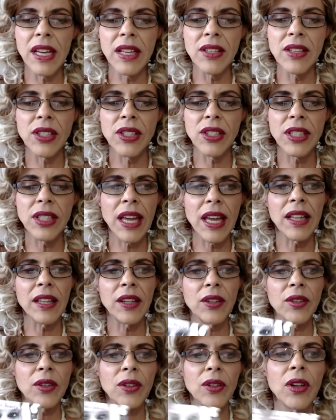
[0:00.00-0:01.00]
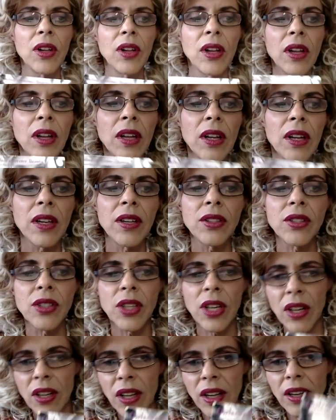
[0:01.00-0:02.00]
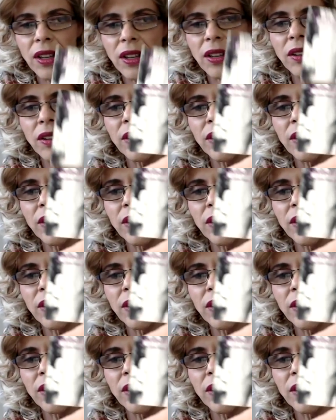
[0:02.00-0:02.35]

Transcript: and she's got a little, I don't know if you